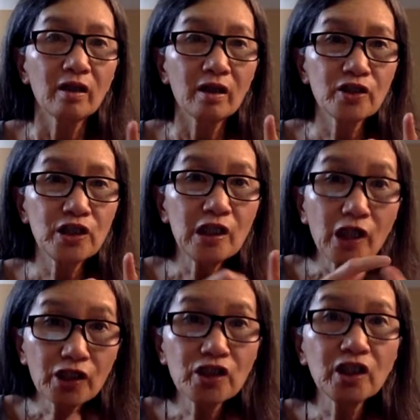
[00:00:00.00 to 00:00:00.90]
she
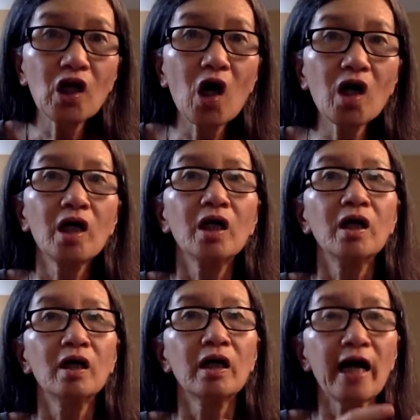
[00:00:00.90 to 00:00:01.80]
learned Qigong,
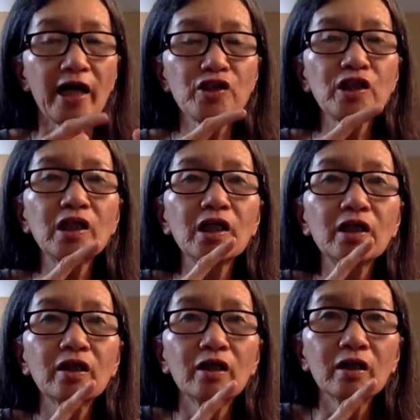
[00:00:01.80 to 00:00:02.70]
and she
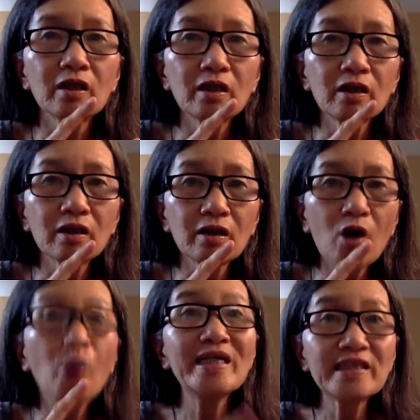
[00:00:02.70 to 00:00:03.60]
learned
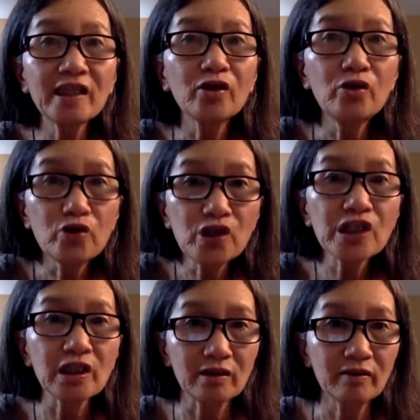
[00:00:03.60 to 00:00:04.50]
holistic
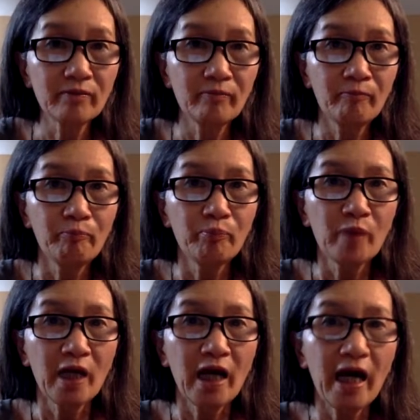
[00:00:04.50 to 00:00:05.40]
nutrition.
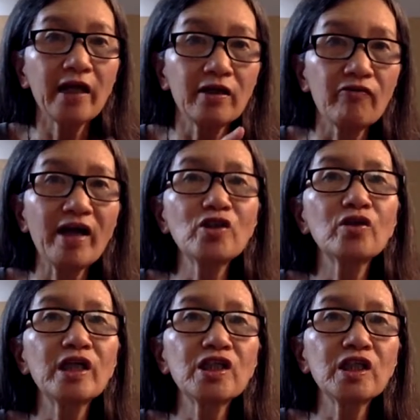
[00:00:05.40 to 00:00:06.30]
And
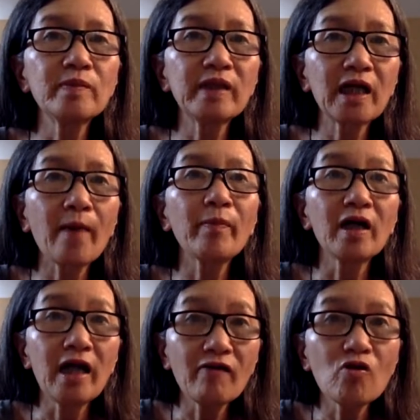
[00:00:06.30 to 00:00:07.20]
eventually she became a
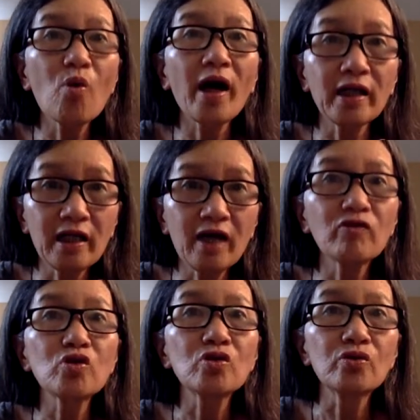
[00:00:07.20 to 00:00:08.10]
level 1 and level
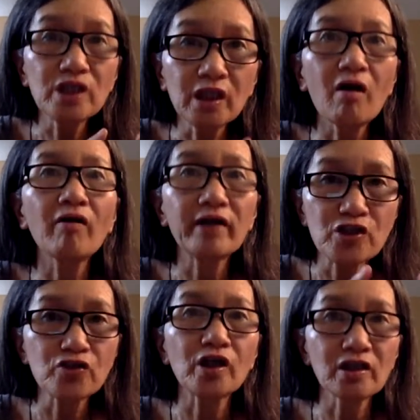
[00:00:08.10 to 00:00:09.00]
2 Qigong
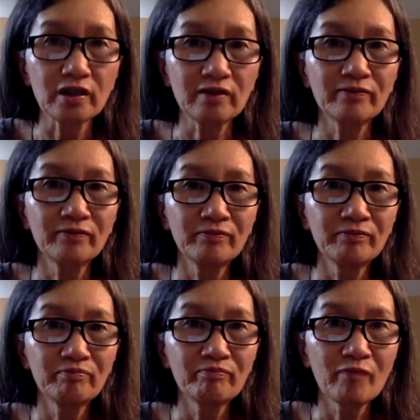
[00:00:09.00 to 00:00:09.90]
instructor.
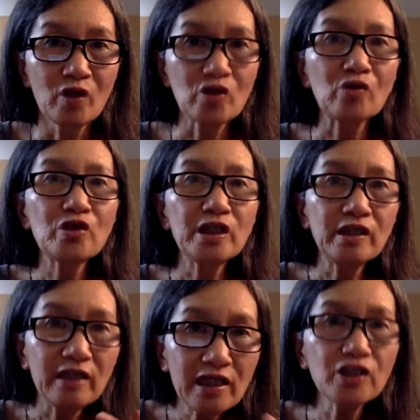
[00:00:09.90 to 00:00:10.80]
So she
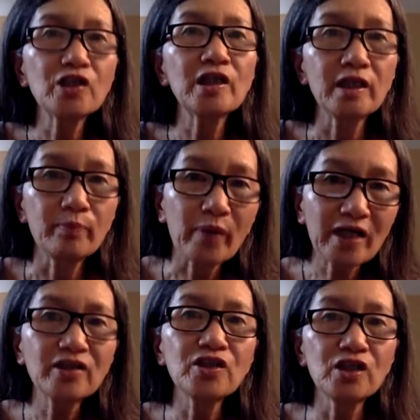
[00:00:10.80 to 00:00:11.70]
diligently
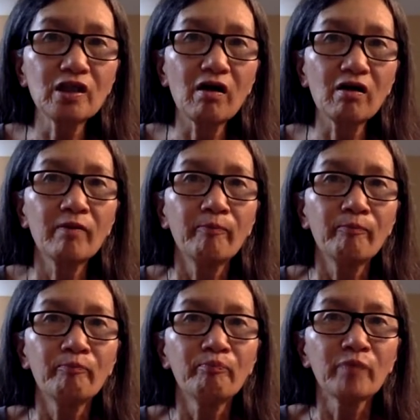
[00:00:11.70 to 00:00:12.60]
practiced Qigong
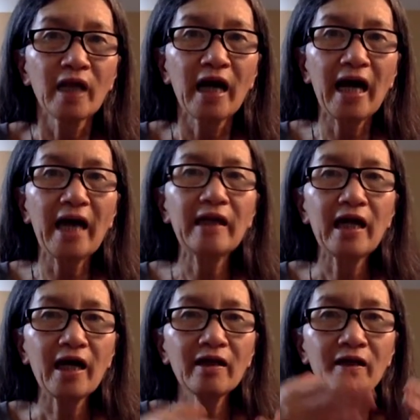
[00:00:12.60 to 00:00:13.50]
and
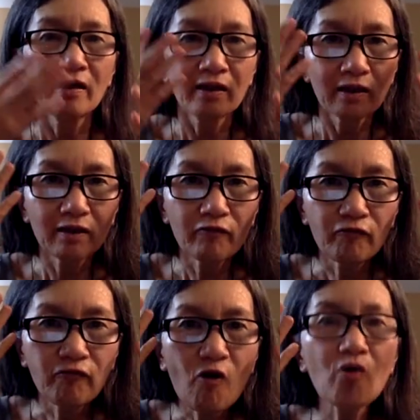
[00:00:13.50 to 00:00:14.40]
then
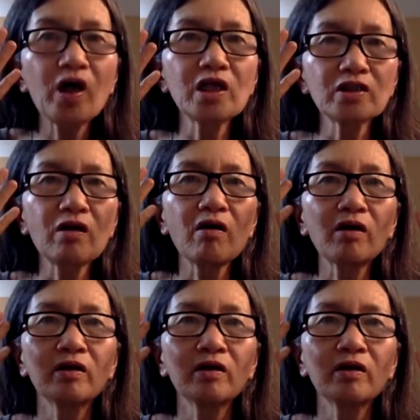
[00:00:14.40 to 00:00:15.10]
focused on